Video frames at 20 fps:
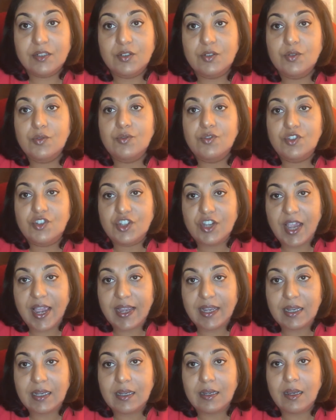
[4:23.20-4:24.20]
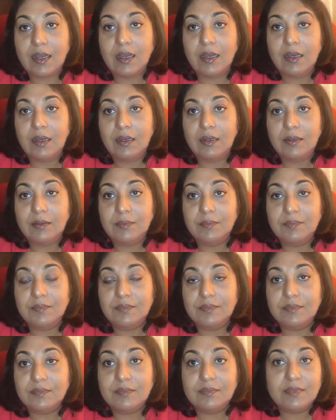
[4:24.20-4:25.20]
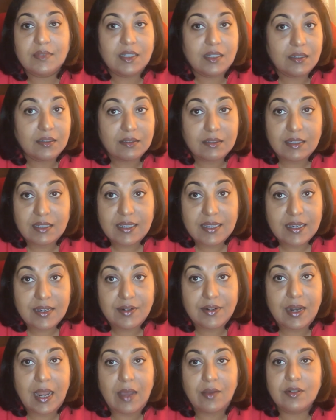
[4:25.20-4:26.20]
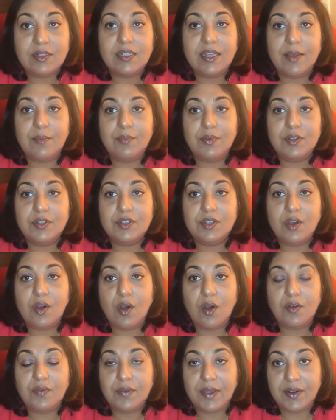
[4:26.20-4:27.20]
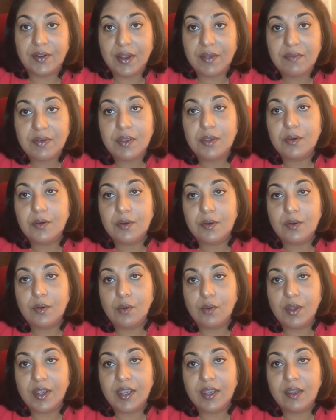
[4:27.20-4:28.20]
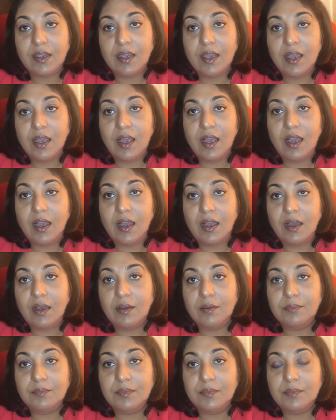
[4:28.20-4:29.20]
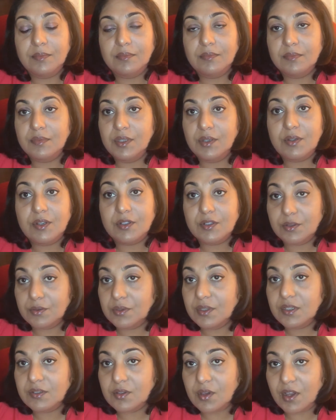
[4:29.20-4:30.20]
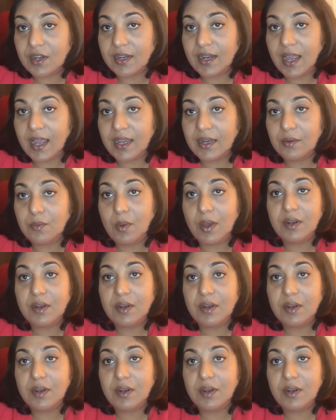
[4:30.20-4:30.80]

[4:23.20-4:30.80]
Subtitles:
Do check the year-round temperature of wherever you're going. You can do this online.